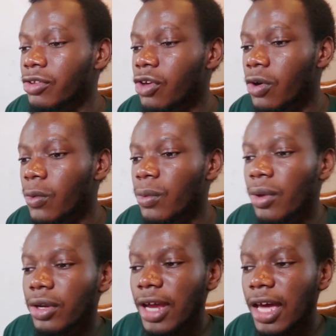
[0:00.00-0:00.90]

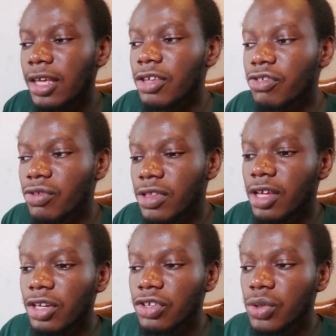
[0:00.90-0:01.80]
So that is to
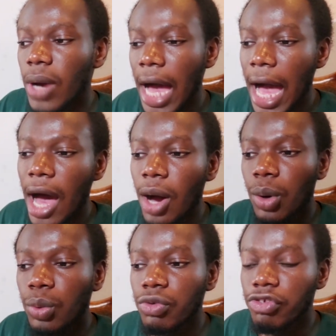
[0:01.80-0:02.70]
tell you
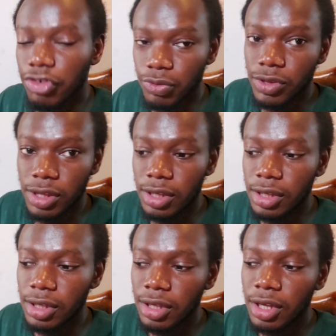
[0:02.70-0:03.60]
how
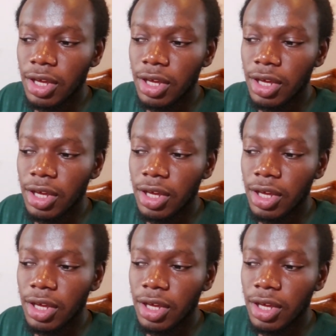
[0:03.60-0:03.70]
juicy